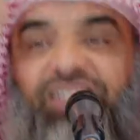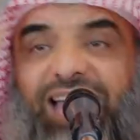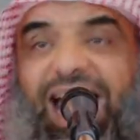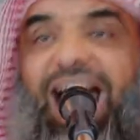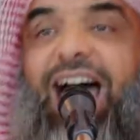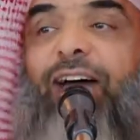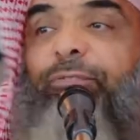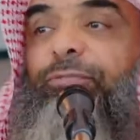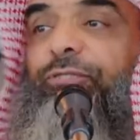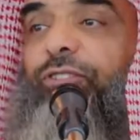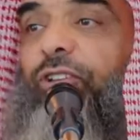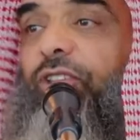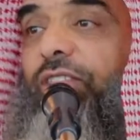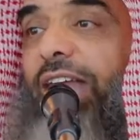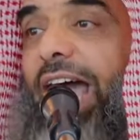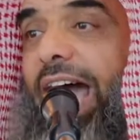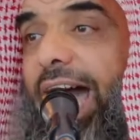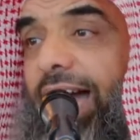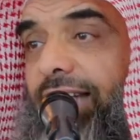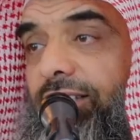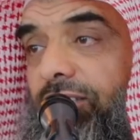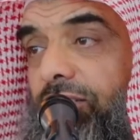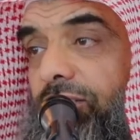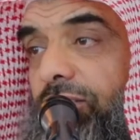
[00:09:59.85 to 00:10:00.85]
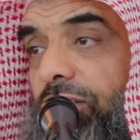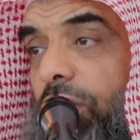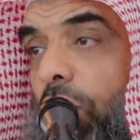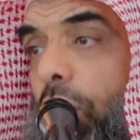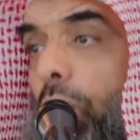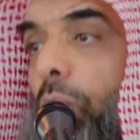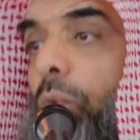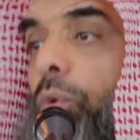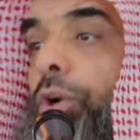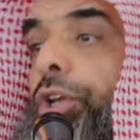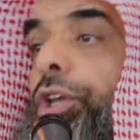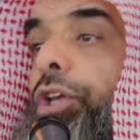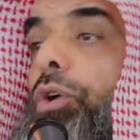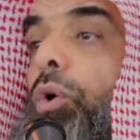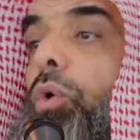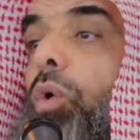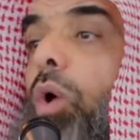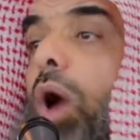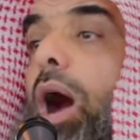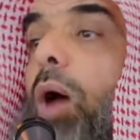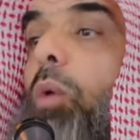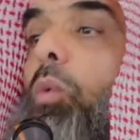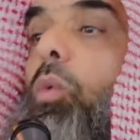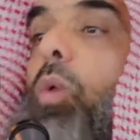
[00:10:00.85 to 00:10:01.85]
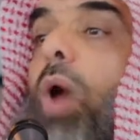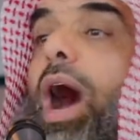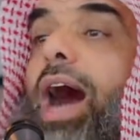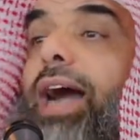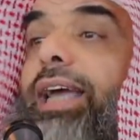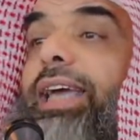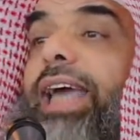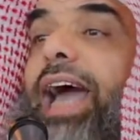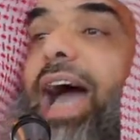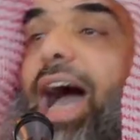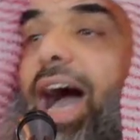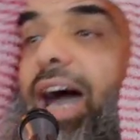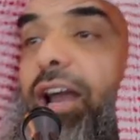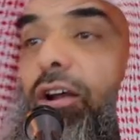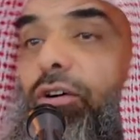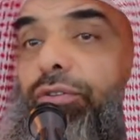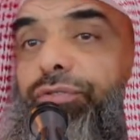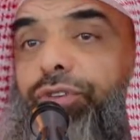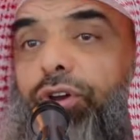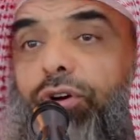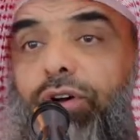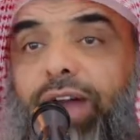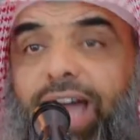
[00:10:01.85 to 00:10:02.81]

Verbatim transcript: after that, when you walk out of your